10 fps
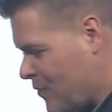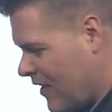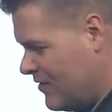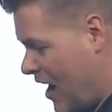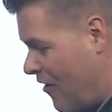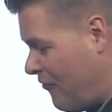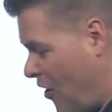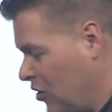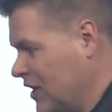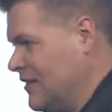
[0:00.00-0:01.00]
not
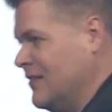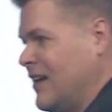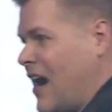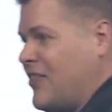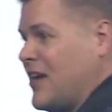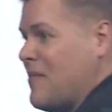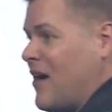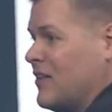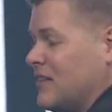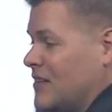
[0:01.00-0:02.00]
falling. I think
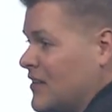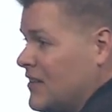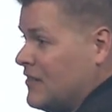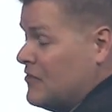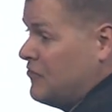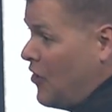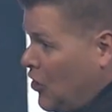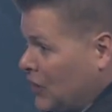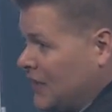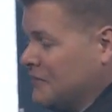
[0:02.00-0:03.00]
about
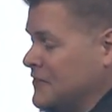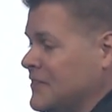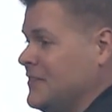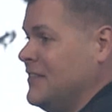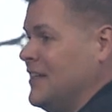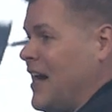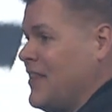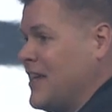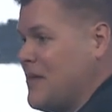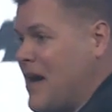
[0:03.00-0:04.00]
falling. I
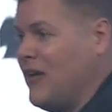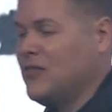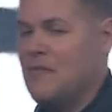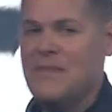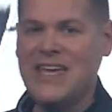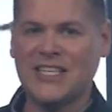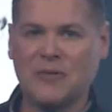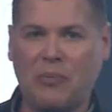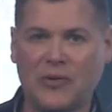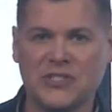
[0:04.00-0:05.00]
think about me as a
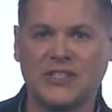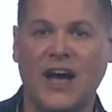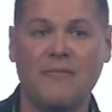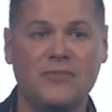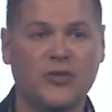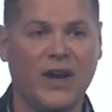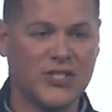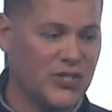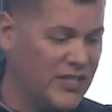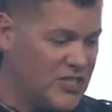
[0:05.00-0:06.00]
person. I'm
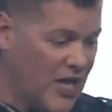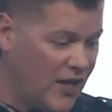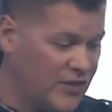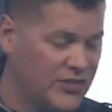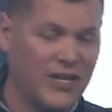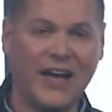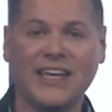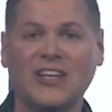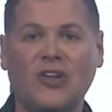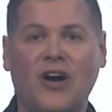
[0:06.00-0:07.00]
directionally challenged. I
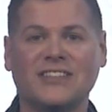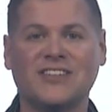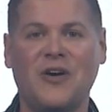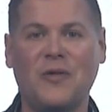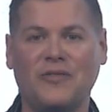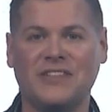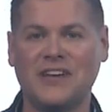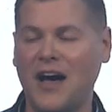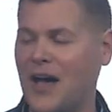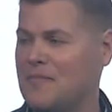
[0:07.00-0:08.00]
get lost all of the
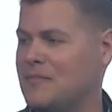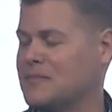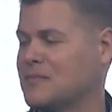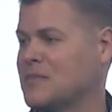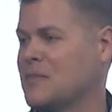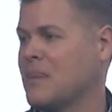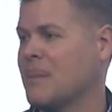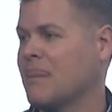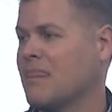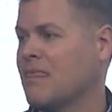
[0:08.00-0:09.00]
time.
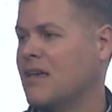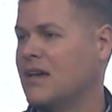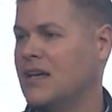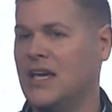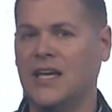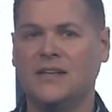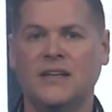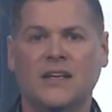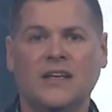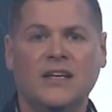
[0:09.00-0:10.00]
And
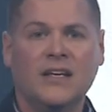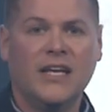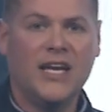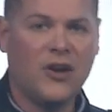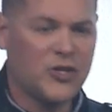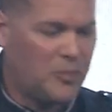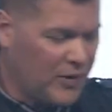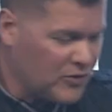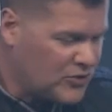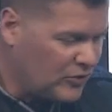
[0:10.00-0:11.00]
in our
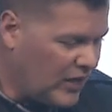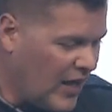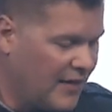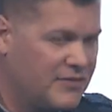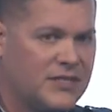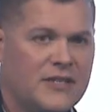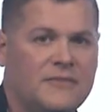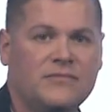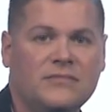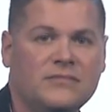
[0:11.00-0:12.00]
spiritual lives,
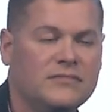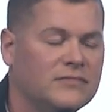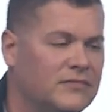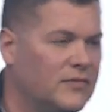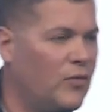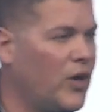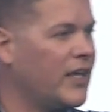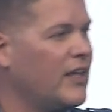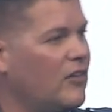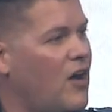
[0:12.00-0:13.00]
we're going to
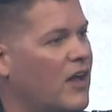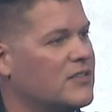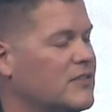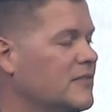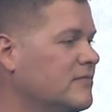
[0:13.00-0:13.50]
get lost.